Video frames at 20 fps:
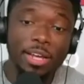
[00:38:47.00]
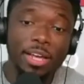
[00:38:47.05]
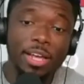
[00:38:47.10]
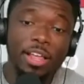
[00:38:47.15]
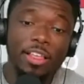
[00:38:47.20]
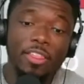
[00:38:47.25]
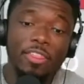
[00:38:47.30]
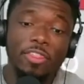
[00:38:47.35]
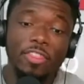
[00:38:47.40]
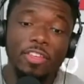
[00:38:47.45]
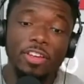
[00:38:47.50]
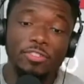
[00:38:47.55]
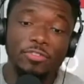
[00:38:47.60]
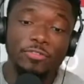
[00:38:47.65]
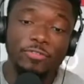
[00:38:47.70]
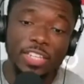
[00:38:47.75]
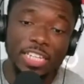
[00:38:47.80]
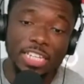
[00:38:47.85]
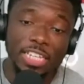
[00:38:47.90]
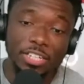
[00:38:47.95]
the
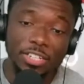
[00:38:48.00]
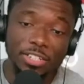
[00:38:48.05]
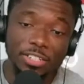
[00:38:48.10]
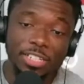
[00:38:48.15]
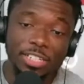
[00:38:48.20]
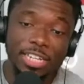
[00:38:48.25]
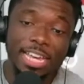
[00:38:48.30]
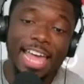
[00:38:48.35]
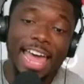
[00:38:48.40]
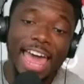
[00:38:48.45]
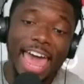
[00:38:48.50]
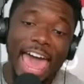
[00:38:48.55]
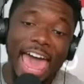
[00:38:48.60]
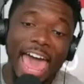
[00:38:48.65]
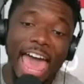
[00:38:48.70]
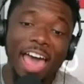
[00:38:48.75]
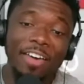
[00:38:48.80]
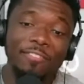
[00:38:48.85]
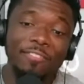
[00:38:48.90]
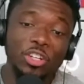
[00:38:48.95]
field
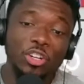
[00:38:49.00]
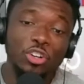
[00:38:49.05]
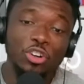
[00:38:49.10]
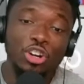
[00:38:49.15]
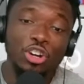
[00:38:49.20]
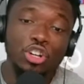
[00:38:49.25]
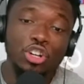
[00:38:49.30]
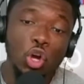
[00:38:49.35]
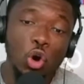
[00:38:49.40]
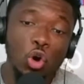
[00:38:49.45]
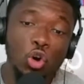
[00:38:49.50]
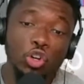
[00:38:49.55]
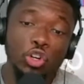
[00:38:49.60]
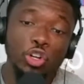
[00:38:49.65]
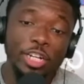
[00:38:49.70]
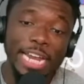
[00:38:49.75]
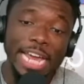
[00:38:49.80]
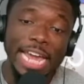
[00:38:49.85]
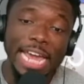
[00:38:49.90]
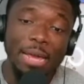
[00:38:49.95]
after Notre
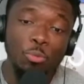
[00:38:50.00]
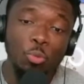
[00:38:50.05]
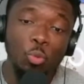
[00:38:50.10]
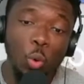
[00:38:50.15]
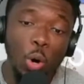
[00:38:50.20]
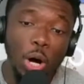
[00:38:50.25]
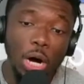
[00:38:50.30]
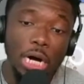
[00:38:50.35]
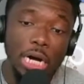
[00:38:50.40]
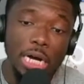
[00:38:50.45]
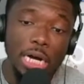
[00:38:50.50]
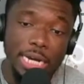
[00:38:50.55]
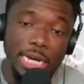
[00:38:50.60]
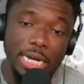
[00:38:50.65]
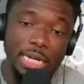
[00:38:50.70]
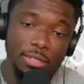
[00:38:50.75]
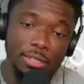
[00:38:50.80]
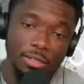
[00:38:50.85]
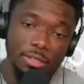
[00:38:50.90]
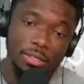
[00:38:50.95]
Dame won.
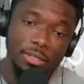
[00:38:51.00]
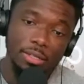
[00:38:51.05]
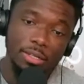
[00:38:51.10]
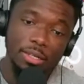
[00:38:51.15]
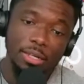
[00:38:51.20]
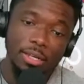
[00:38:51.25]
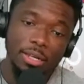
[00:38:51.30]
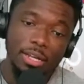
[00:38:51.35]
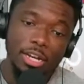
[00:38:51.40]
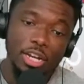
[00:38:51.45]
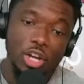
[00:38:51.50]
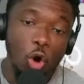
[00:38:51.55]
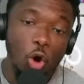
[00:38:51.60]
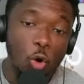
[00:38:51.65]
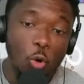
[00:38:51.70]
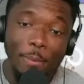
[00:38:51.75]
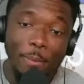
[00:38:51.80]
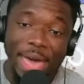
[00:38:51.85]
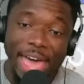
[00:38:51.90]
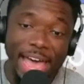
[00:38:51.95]

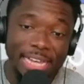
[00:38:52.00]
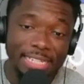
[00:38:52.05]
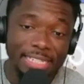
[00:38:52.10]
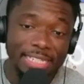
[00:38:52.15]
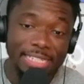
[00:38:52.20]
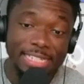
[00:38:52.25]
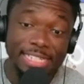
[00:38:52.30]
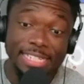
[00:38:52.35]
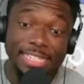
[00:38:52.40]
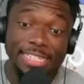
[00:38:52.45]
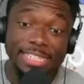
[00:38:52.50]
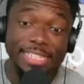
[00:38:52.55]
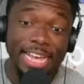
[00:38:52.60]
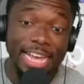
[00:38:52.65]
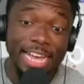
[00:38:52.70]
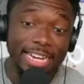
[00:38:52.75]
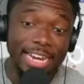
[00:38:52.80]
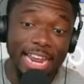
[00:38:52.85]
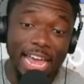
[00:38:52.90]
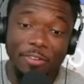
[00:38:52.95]
No in
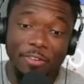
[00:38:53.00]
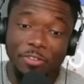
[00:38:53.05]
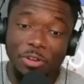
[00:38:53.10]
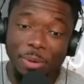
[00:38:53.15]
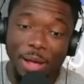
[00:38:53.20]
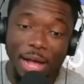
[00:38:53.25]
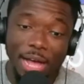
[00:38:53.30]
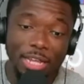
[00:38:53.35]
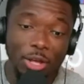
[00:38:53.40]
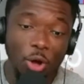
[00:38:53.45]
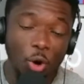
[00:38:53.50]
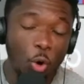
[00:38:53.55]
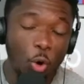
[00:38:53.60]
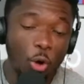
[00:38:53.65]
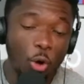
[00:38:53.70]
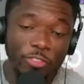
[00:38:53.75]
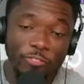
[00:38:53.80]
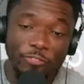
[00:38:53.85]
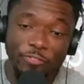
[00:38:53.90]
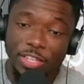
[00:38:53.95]
sight. Everybody on
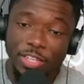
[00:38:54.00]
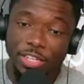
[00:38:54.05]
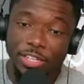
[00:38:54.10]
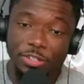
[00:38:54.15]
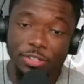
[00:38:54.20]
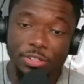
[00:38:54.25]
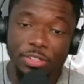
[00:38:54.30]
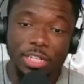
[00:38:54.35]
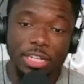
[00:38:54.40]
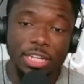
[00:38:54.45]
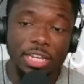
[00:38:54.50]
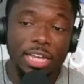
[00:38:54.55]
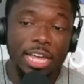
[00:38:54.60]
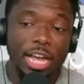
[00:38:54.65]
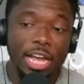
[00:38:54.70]
the field. Big